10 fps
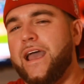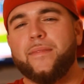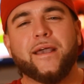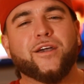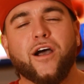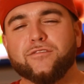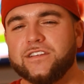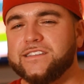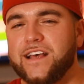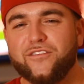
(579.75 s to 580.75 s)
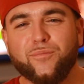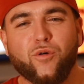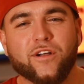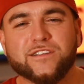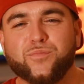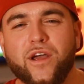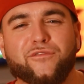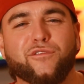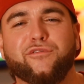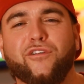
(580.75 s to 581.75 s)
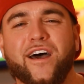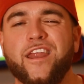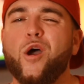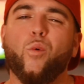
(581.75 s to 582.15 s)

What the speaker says: And they covered the 7-point spread for fun.